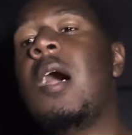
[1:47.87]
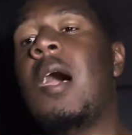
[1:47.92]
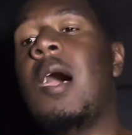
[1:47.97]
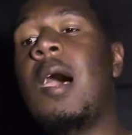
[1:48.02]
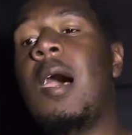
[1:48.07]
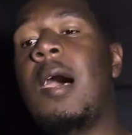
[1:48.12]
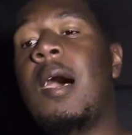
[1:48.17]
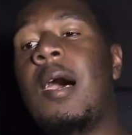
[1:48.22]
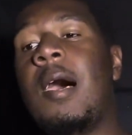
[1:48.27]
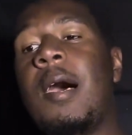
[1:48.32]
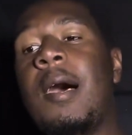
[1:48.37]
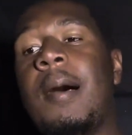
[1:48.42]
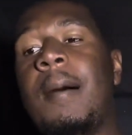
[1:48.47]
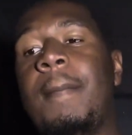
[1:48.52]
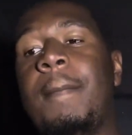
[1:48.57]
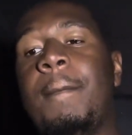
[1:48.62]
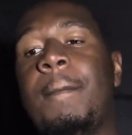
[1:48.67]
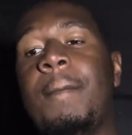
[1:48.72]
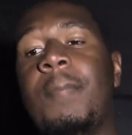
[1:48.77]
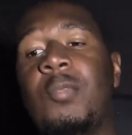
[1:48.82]

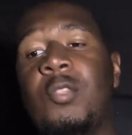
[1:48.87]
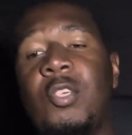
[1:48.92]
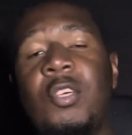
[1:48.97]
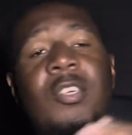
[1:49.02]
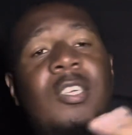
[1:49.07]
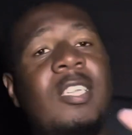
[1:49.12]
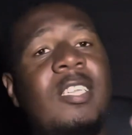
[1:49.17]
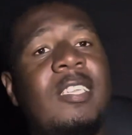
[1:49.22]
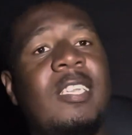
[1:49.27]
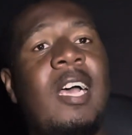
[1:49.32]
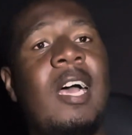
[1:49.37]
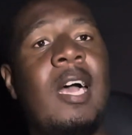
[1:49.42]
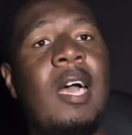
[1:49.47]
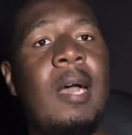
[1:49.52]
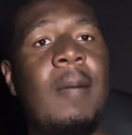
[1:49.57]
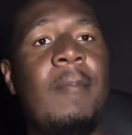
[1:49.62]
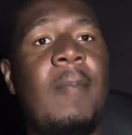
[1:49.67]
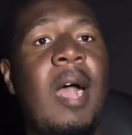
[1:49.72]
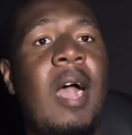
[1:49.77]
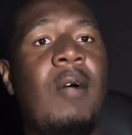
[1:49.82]
During the
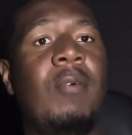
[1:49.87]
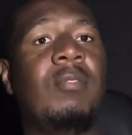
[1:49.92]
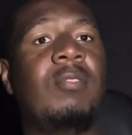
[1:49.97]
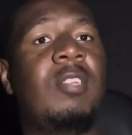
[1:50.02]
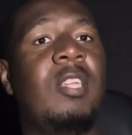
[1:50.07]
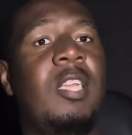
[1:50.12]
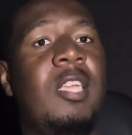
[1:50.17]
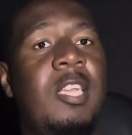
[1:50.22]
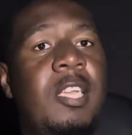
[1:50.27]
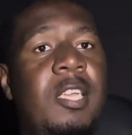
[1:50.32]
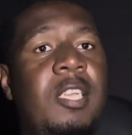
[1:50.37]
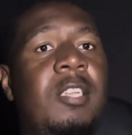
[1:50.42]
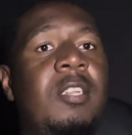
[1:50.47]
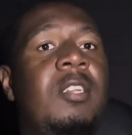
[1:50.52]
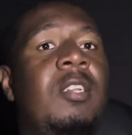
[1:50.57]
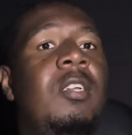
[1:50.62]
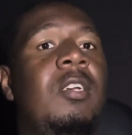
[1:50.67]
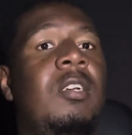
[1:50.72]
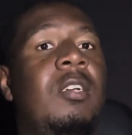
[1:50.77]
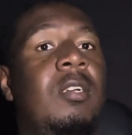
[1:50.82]
time I was
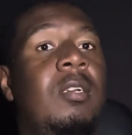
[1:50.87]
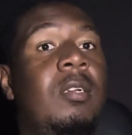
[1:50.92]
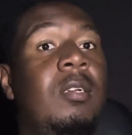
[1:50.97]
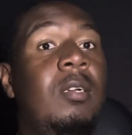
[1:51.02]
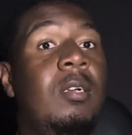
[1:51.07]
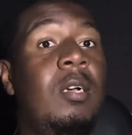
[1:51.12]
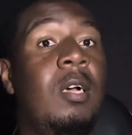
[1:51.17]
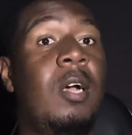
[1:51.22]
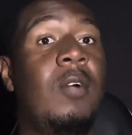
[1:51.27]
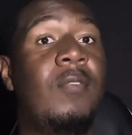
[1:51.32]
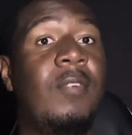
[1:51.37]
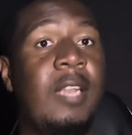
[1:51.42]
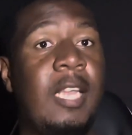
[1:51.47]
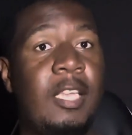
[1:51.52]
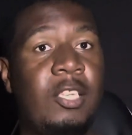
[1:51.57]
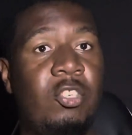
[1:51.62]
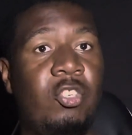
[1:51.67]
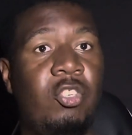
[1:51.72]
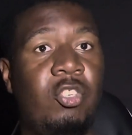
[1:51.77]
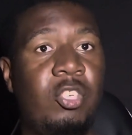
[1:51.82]
in a
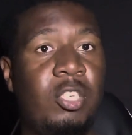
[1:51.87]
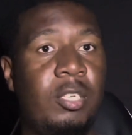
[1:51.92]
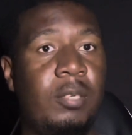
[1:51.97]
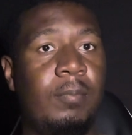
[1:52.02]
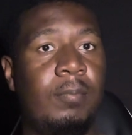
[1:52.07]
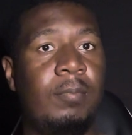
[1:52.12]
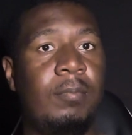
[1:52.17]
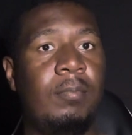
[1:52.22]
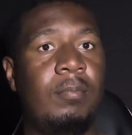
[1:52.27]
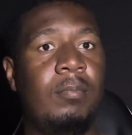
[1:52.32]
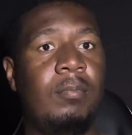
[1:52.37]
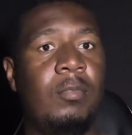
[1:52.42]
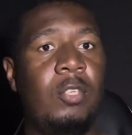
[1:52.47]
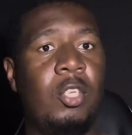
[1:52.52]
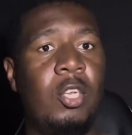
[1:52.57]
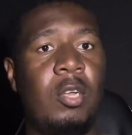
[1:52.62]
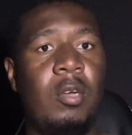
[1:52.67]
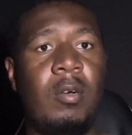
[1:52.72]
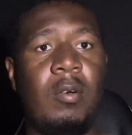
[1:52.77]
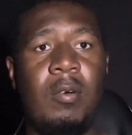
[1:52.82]
relationship, you
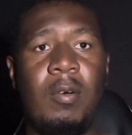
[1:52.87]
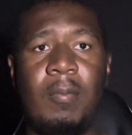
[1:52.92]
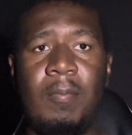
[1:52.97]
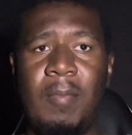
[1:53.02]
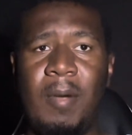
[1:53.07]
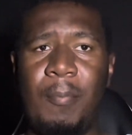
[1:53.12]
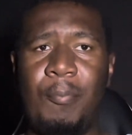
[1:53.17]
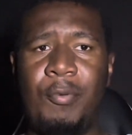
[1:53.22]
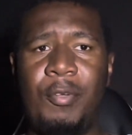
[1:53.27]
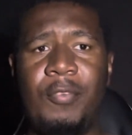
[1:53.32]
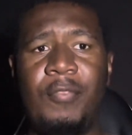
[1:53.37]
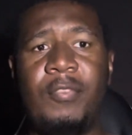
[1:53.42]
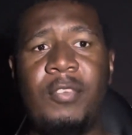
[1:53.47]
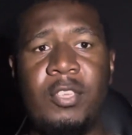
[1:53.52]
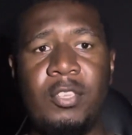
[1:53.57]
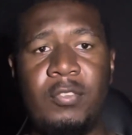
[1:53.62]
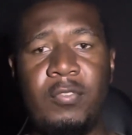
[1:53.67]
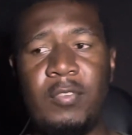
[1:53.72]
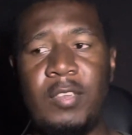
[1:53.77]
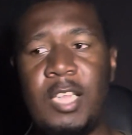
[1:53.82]
know, my
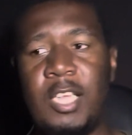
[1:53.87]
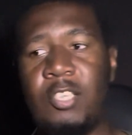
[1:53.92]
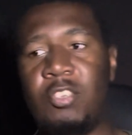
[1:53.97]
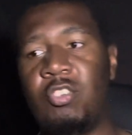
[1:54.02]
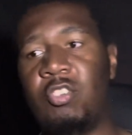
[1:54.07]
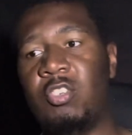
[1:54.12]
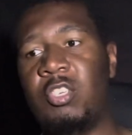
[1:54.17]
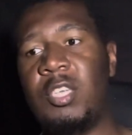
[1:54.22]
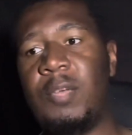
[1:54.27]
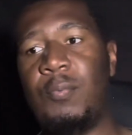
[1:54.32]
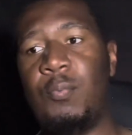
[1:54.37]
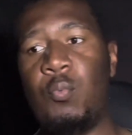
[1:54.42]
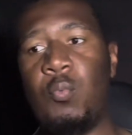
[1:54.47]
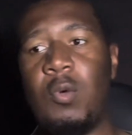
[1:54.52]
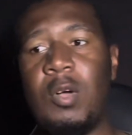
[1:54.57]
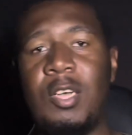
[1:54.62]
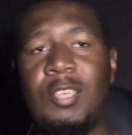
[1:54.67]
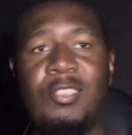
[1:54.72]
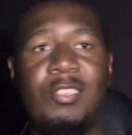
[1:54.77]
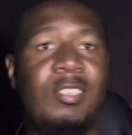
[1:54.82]
previous relationship
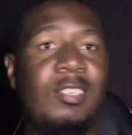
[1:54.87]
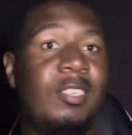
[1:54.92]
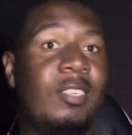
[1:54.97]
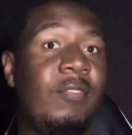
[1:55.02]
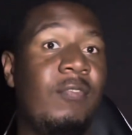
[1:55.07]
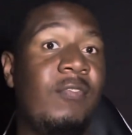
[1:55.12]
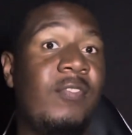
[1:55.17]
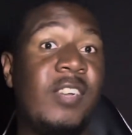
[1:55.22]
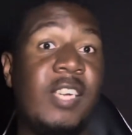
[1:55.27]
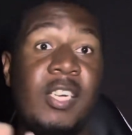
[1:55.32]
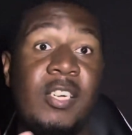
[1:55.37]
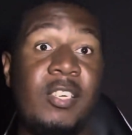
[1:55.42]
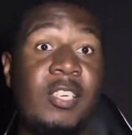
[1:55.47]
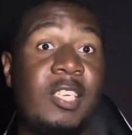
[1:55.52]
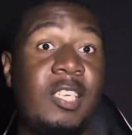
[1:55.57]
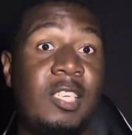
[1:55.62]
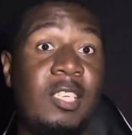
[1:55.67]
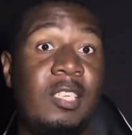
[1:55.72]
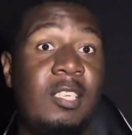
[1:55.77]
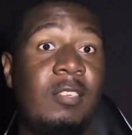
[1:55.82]
was
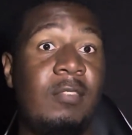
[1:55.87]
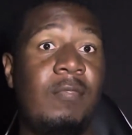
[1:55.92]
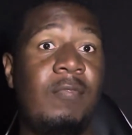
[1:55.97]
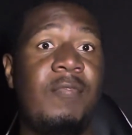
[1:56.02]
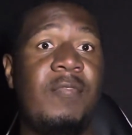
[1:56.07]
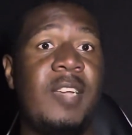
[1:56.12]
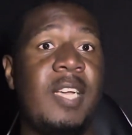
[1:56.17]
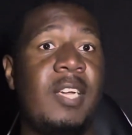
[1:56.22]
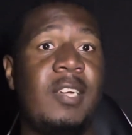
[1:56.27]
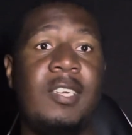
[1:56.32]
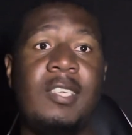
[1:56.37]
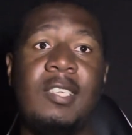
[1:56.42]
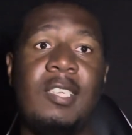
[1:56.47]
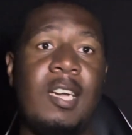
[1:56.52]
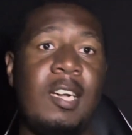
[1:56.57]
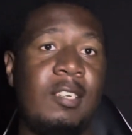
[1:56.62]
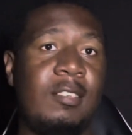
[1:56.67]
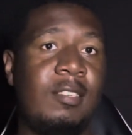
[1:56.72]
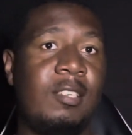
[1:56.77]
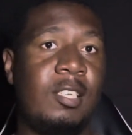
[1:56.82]
very, very
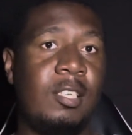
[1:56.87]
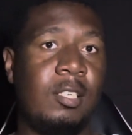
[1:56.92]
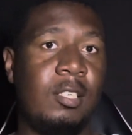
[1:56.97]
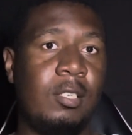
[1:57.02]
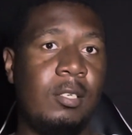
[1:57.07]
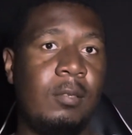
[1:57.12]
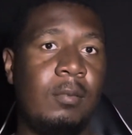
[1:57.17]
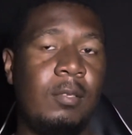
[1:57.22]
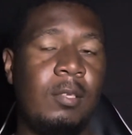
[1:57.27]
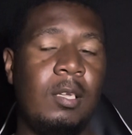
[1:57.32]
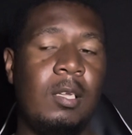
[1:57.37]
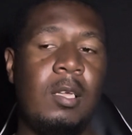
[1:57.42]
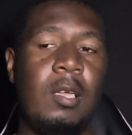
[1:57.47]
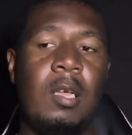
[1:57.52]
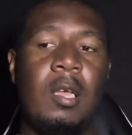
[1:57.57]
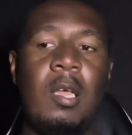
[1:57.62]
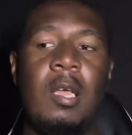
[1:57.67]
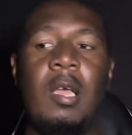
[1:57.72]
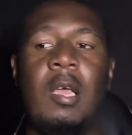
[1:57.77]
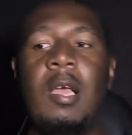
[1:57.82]
toxic.
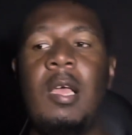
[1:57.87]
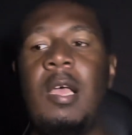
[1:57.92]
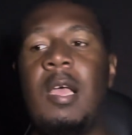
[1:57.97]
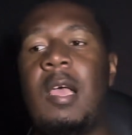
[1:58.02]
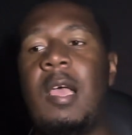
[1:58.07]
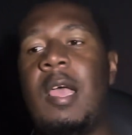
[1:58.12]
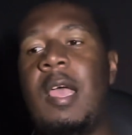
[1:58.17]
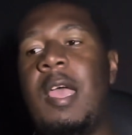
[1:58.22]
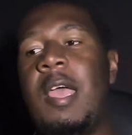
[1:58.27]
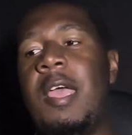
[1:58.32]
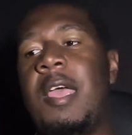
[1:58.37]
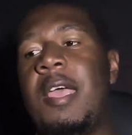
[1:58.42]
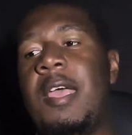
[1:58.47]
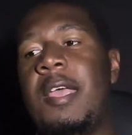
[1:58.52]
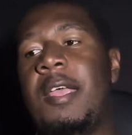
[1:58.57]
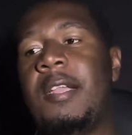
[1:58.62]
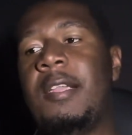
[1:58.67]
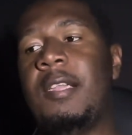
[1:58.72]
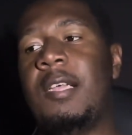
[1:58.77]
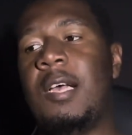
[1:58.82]

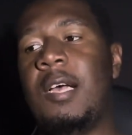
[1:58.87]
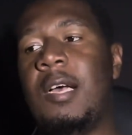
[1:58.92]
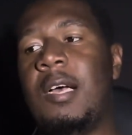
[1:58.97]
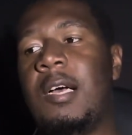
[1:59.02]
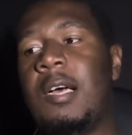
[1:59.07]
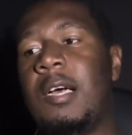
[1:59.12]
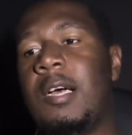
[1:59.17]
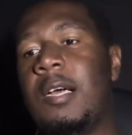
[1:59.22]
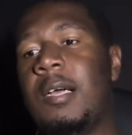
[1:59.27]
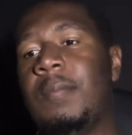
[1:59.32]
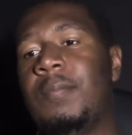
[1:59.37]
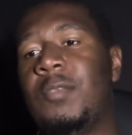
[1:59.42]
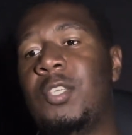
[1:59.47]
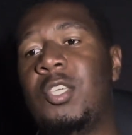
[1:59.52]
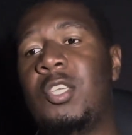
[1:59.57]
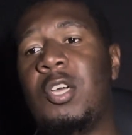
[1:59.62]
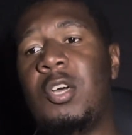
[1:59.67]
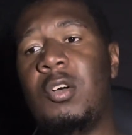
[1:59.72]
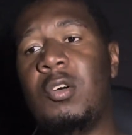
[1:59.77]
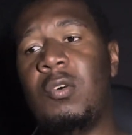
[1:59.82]
And I
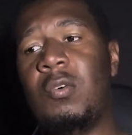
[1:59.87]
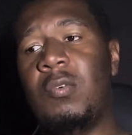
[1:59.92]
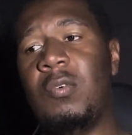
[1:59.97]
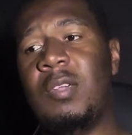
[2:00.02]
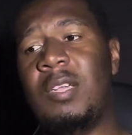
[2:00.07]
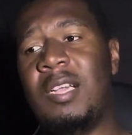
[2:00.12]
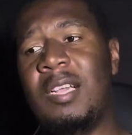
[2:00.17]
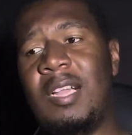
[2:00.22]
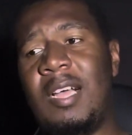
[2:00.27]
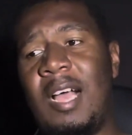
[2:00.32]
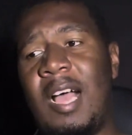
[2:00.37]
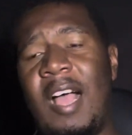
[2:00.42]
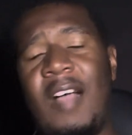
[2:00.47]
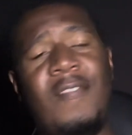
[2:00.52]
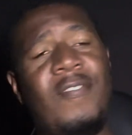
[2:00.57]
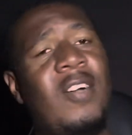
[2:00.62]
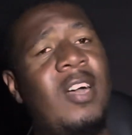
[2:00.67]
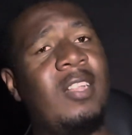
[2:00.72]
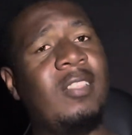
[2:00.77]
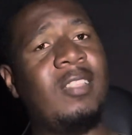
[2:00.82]

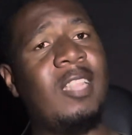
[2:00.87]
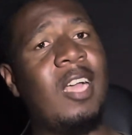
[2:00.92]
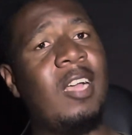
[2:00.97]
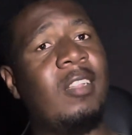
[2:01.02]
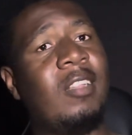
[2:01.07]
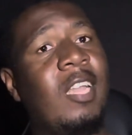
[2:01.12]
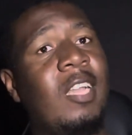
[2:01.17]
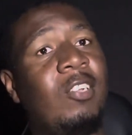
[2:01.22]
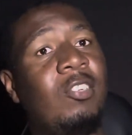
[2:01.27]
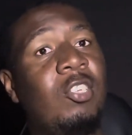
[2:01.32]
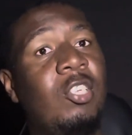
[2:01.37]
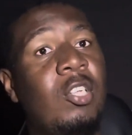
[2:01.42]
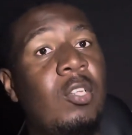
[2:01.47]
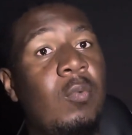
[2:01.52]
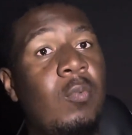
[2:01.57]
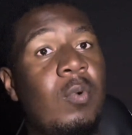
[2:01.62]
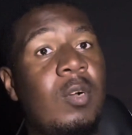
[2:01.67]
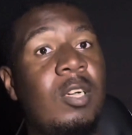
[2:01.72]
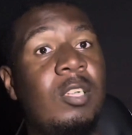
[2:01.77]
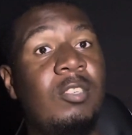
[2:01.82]
found out that she
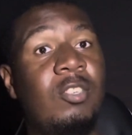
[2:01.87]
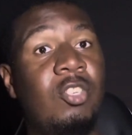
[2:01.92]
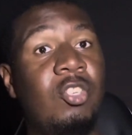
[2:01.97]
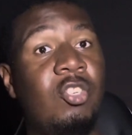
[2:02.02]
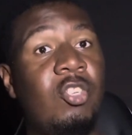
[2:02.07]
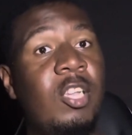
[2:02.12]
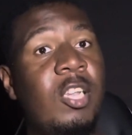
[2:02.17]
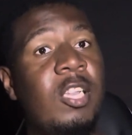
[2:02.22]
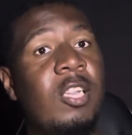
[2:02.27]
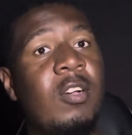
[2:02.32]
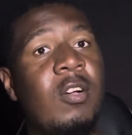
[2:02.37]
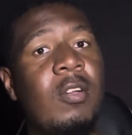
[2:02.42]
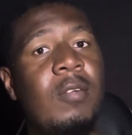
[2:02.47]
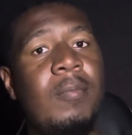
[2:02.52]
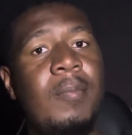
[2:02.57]
was cheating on